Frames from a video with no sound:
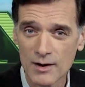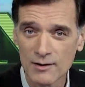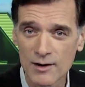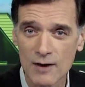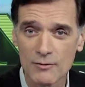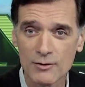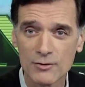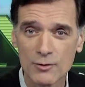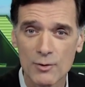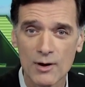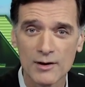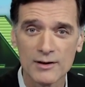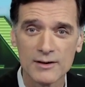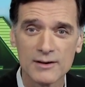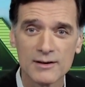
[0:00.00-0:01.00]
coverage
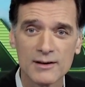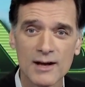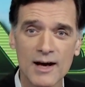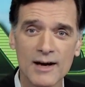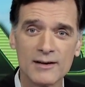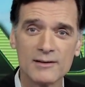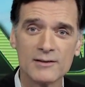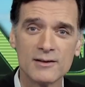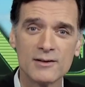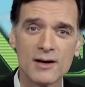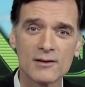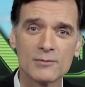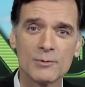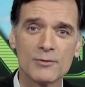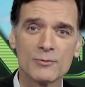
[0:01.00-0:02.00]
quality declined, and
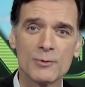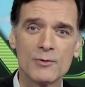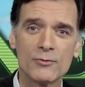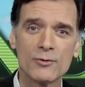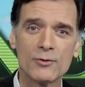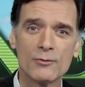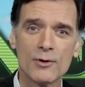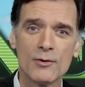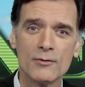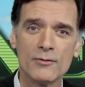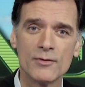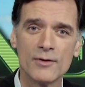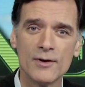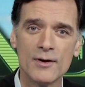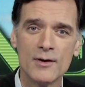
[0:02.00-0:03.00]
deductibles went through the roof,
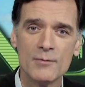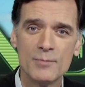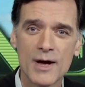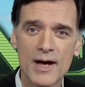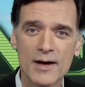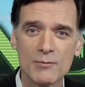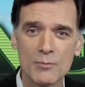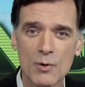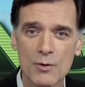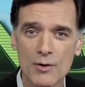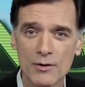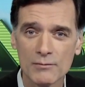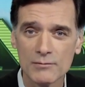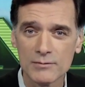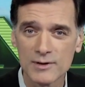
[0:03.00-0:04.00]
paying
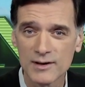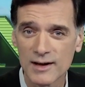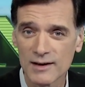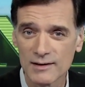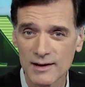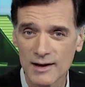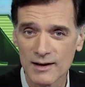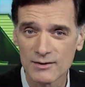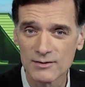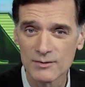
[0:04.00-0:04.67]
more to get less.